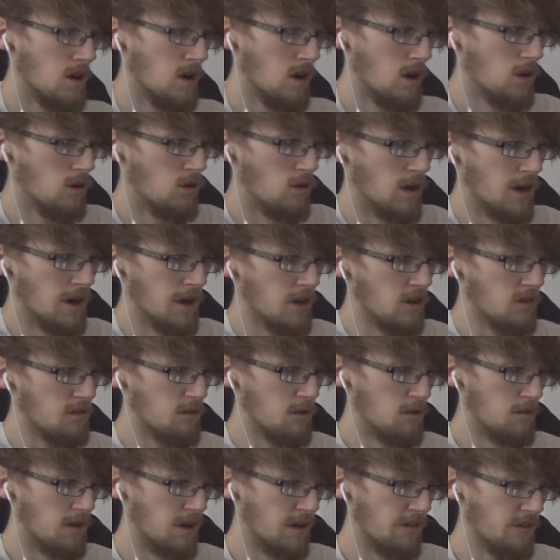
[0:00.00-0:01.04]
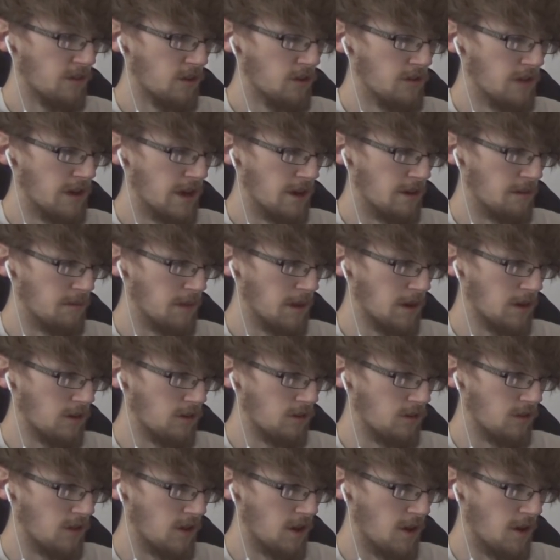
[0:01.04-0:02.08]
Oh, I need to put my phone down
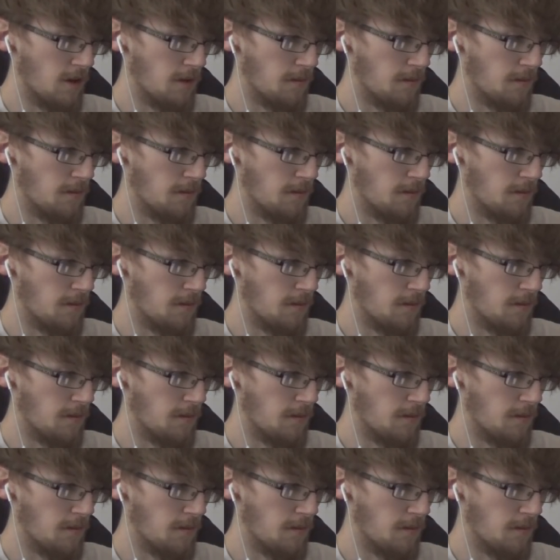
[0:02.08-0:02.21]
because